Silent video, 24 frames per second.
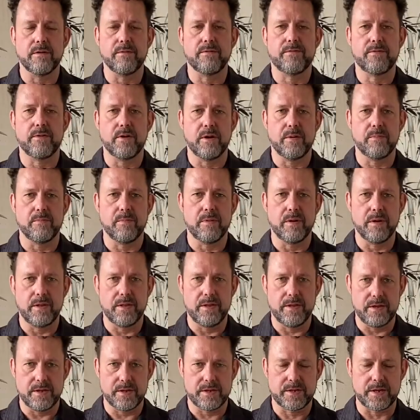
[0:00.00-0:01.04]
from
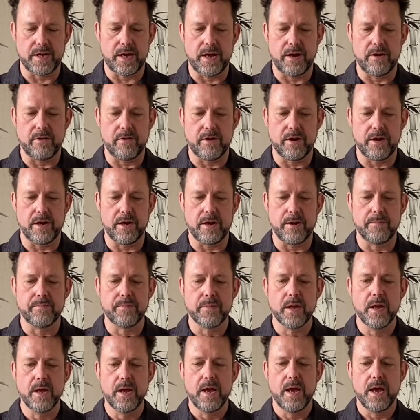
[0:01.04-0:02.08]
this area,
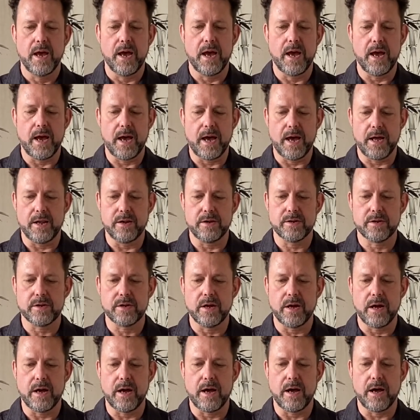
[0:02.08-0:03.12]
and
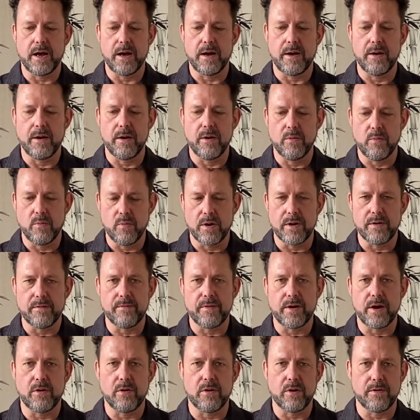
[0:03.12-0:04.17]
one of
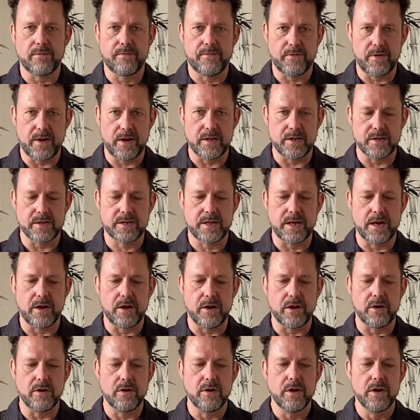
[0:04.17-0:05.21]
our friends
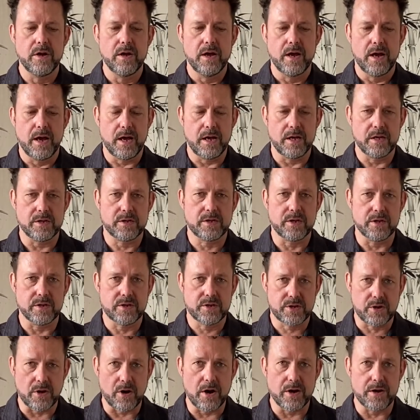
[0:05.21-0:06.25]
there has
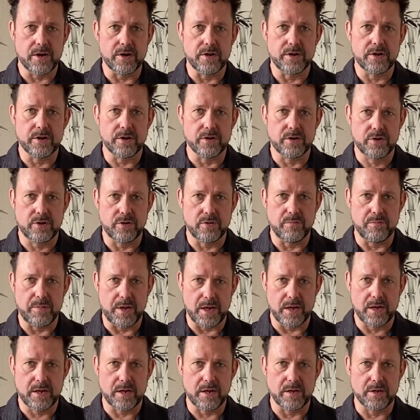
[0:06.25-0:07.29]
started to
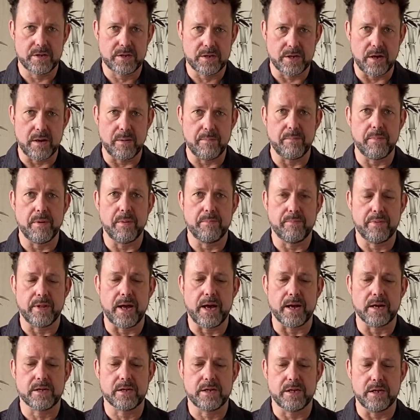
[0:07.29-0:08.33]
make some
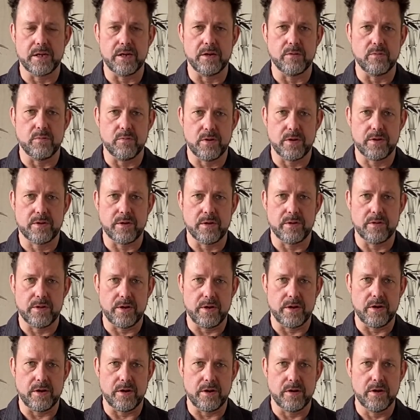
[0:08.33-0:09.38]
black tea with
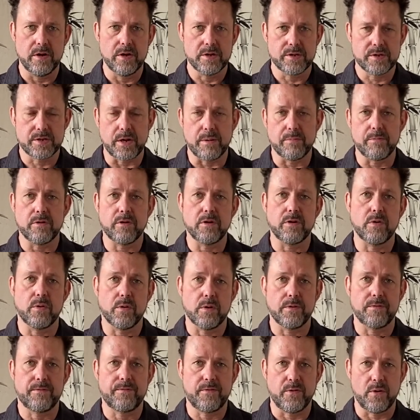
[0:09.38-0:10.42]
their summer
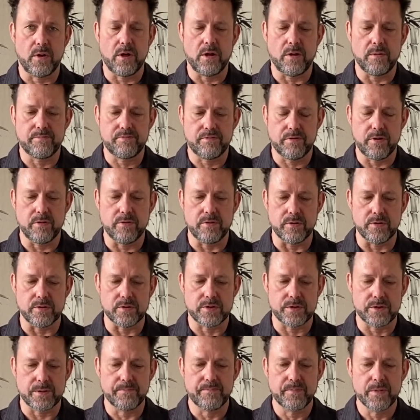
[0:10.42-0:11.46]
or fall
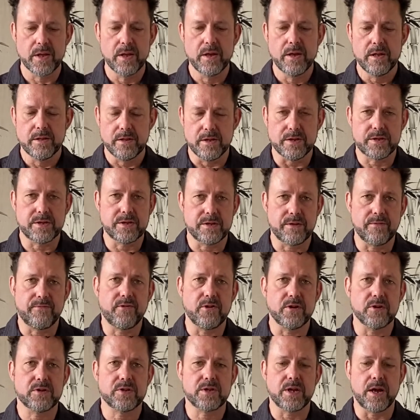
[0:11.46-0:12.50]
produce. This is the
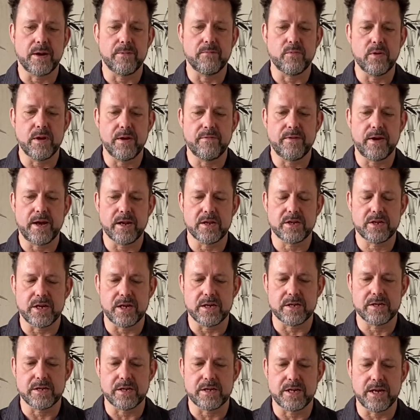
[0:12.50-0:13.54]
first time we've had a
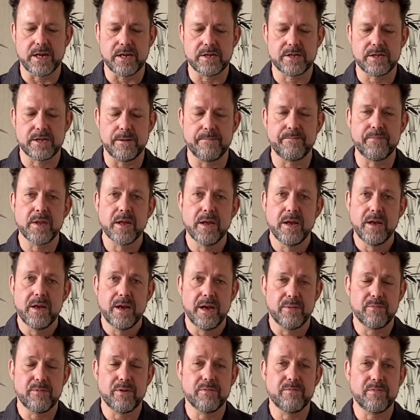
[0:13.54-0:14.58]
chance to taste it,
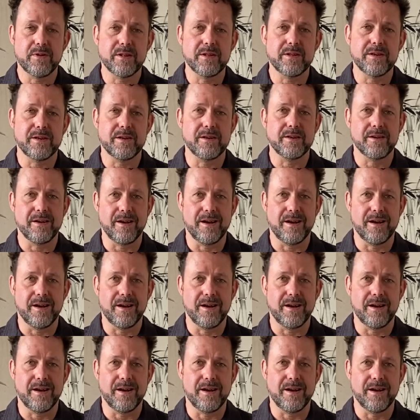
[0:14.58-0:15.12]
and we're really